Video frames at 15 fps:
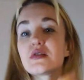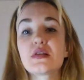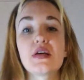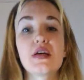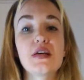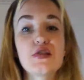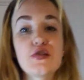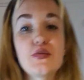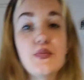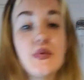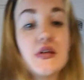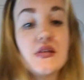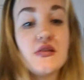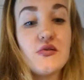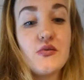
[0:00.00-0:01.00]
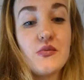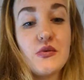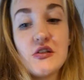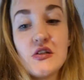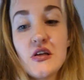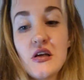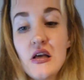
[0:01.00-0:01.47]
spend so much
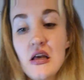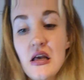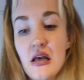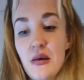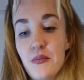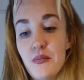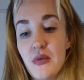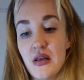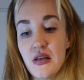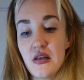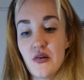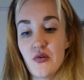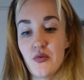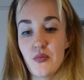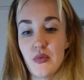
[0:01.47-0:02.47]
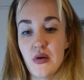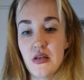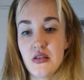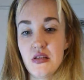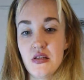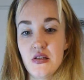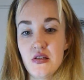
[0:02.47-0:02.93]
money on my
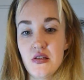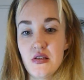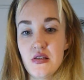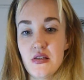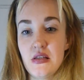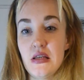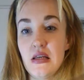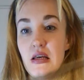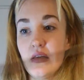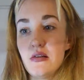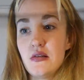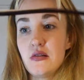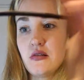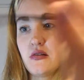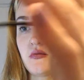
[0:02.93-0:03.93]
dishes yet,